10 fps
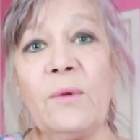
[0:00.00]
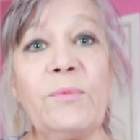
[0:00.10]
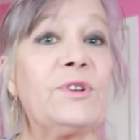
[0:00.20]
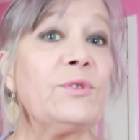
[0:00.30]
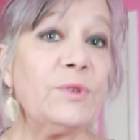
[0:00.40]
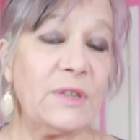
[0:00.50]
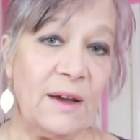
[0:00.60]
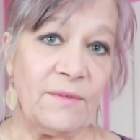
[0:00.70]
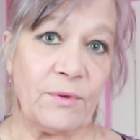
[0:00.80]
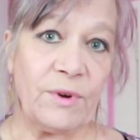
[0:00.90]
We don't
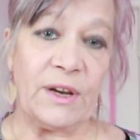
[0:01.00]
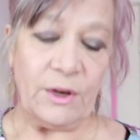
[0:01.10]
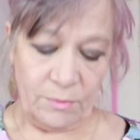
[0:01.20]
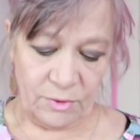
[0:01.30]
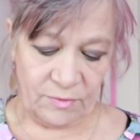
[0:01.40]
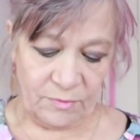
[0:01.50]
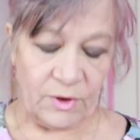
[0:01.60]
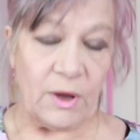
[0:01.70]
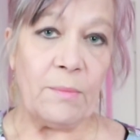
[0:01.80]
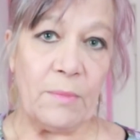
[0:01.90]
have a great
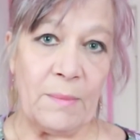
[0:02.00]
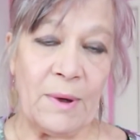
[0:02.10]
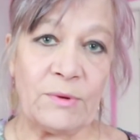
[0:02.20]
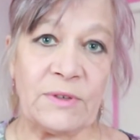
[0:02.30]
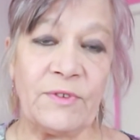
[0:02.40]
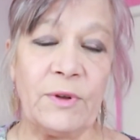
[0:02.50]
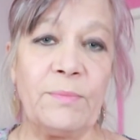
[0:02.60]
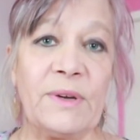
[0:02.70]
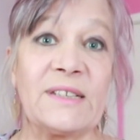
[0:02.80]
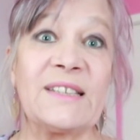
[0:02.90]
amount of
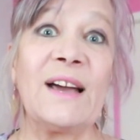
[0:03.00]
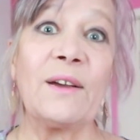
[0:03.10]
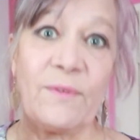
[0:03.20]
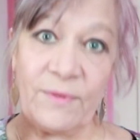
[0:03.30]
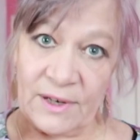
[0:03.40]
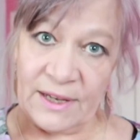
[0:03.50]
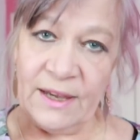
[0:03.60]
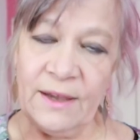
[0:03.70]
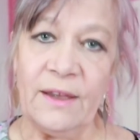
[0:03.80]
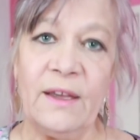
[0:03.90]
numbers,
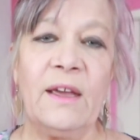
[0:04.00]
thankfully.